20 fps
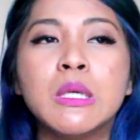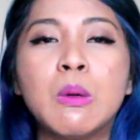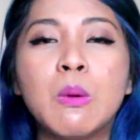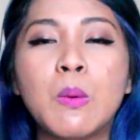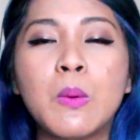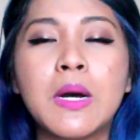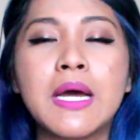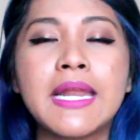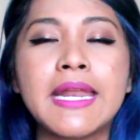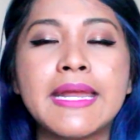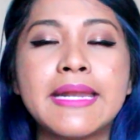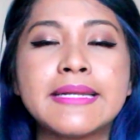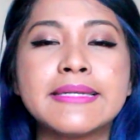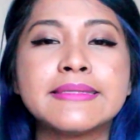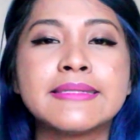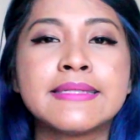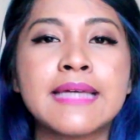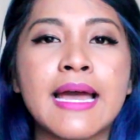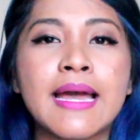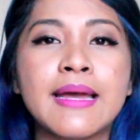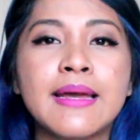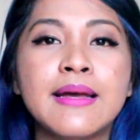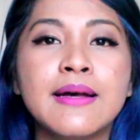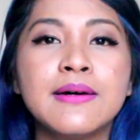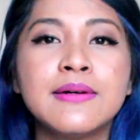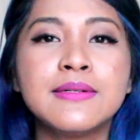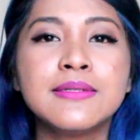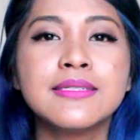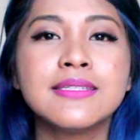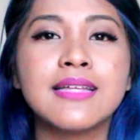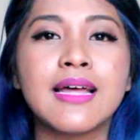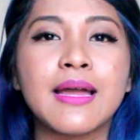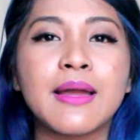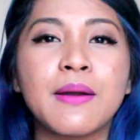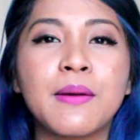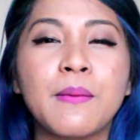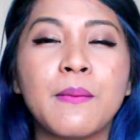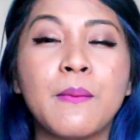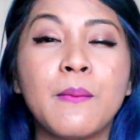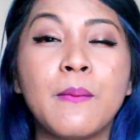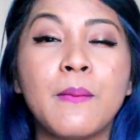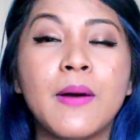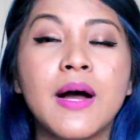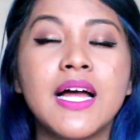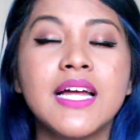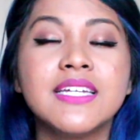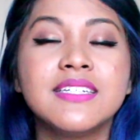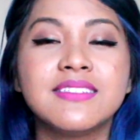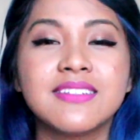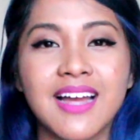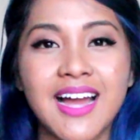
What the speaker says: what it entails, like what?